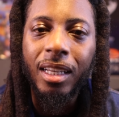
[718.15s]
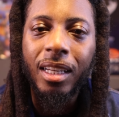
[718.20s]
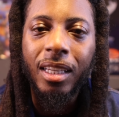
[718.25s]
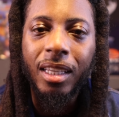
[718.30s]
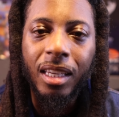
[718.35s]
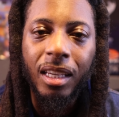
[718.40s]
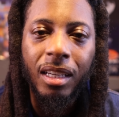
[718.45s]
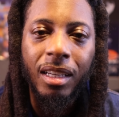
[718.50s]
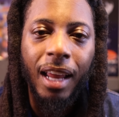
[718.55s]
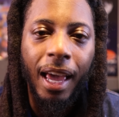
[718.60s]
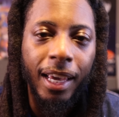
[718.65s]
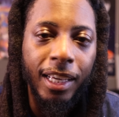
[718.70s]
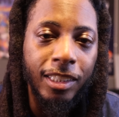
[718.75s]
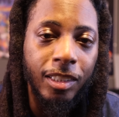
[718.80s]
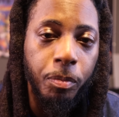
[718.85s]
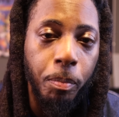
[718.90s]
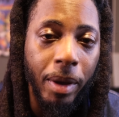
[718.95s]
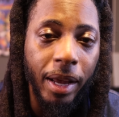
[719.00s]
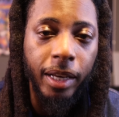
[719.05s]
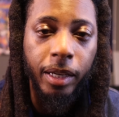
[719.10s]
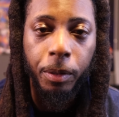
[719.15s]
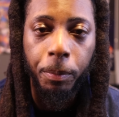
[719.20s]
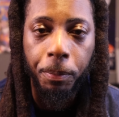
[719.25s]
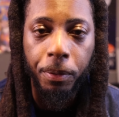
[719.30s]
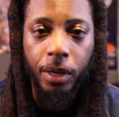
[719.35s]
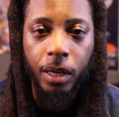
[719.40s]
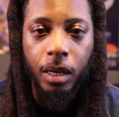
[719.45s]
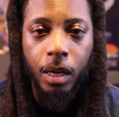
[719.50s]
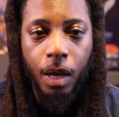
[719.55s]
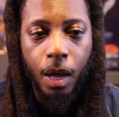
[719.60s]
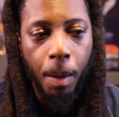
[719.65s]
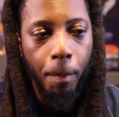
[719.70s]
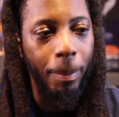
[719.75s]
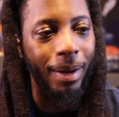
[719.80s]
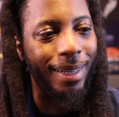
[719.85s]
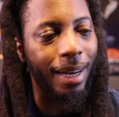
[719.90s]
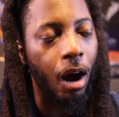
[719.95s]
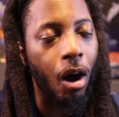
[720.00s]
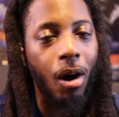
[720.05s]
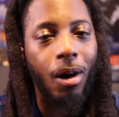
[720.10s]
the king that he's meant to be.
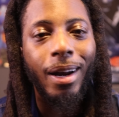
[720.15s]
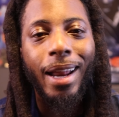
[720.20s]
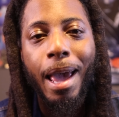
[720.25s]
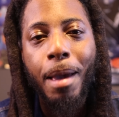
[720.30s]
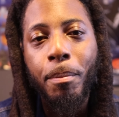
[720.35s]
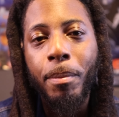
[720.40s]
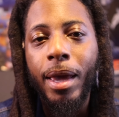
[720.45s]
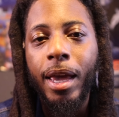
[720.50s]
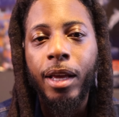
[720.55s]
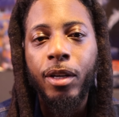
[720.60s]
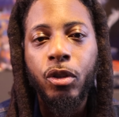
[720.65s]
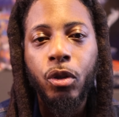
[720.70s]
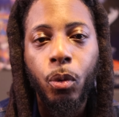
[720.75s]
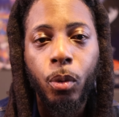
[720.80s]
But all that man